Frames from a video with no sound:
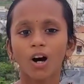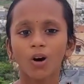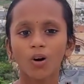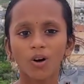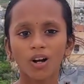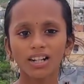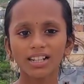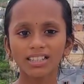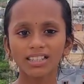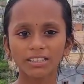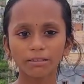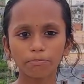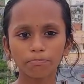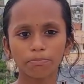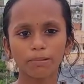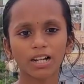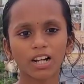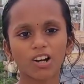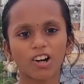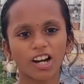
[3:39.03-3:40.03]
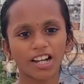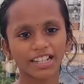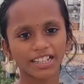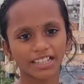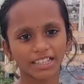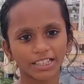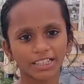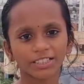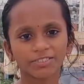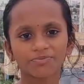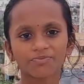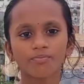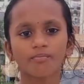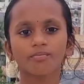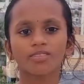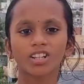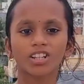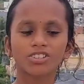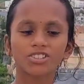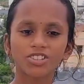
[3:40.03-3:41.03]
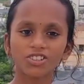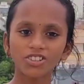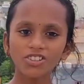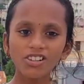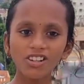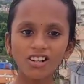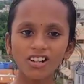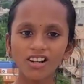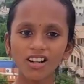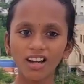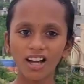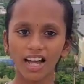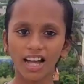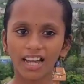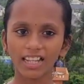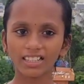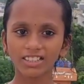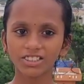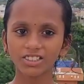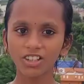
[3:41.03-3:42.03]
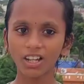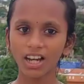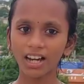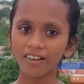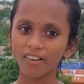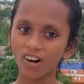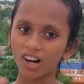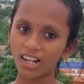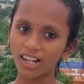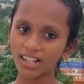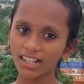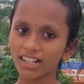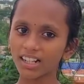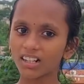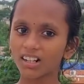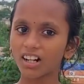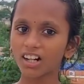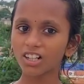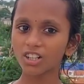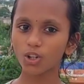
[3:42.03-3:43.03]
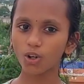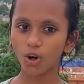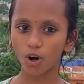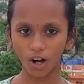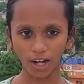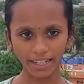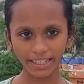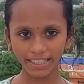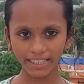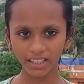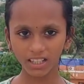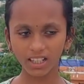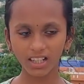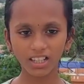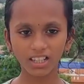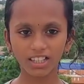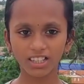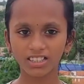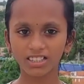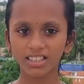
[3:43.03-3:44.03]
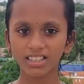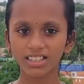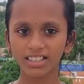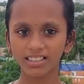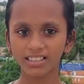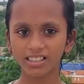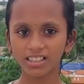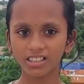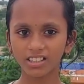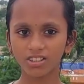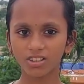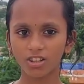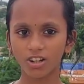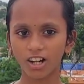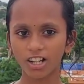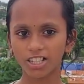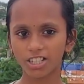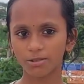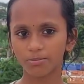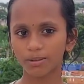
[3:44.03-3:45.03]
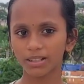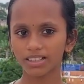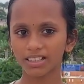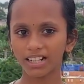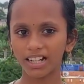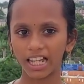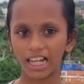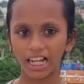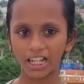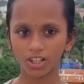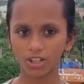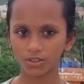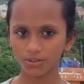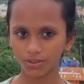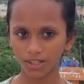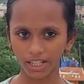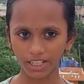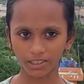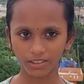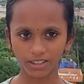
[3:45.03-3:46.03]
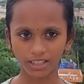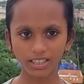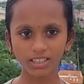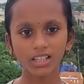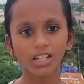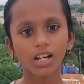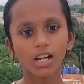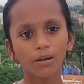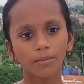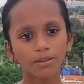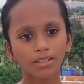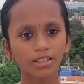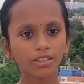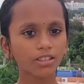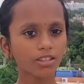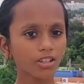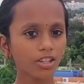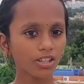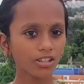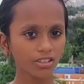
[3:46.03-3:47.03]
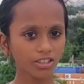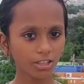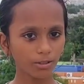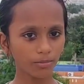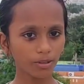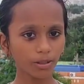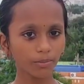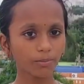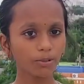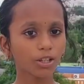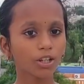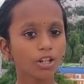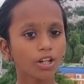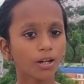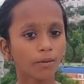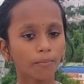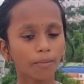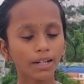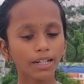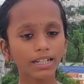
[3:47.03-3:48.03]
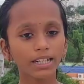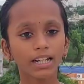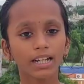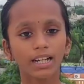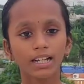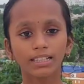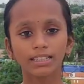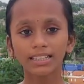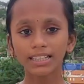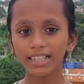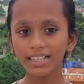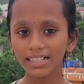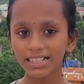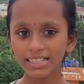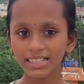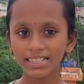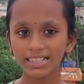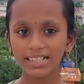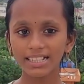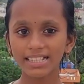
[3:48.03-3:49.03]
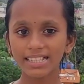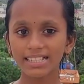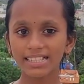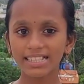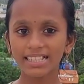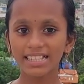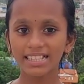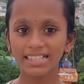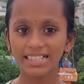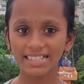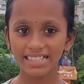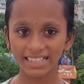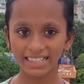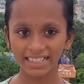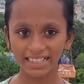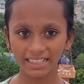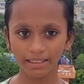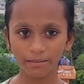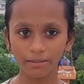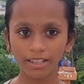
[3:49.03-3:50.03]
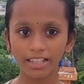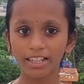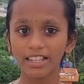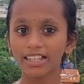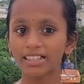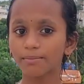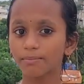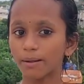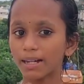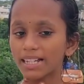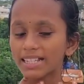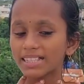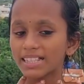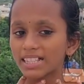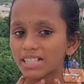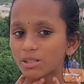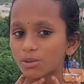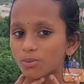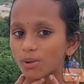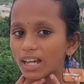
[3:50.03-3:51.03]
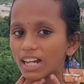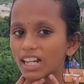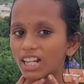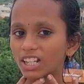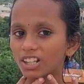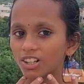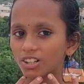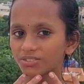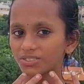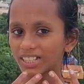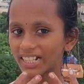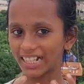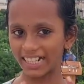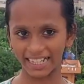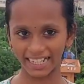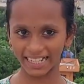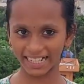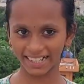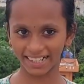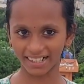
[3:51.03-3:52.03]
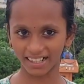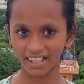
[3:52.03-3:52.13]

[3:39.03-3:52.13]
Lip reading: What is simple goiter? So as you have already learned, goiter is a disease caused by the lack of iodine. This is also similar, but this is seen by the swelling of the neck.